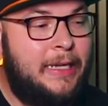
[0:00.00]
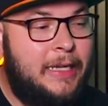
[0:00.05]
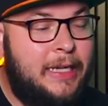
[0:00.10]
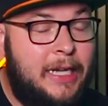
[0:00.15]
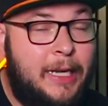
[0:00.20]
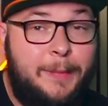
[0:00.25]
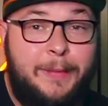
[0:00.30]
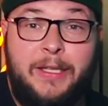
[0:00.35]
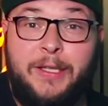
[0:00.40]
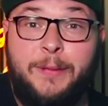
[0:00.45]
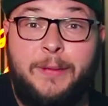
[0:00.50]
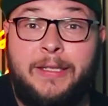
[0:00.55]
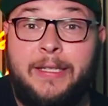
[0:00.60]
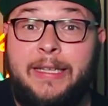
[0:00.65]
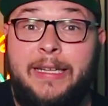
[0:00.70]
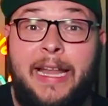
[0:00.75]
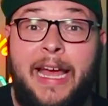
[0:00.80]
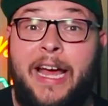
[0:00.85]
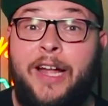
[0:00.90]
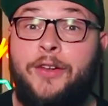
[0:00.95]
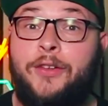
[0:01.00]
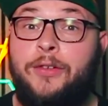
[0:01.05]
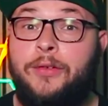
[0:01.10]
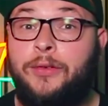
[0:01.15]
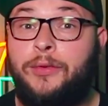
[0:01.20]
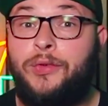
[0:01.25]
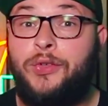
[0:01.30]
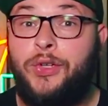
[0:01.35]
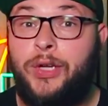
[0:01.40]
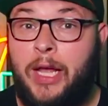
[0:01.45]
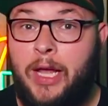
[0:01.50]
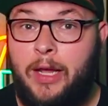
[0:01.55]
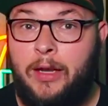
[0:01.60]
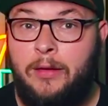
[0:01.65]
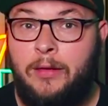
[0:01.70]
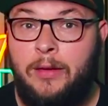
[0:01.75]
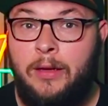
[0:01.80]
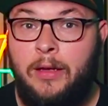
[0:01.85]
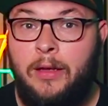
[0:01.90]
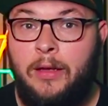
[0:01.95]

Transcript: but this was a national chain